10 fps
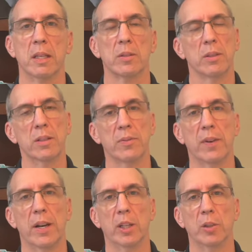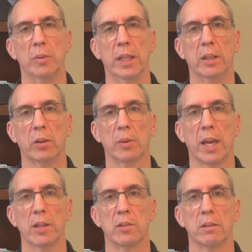So it is a very unique
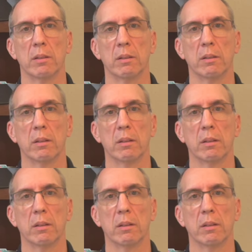location.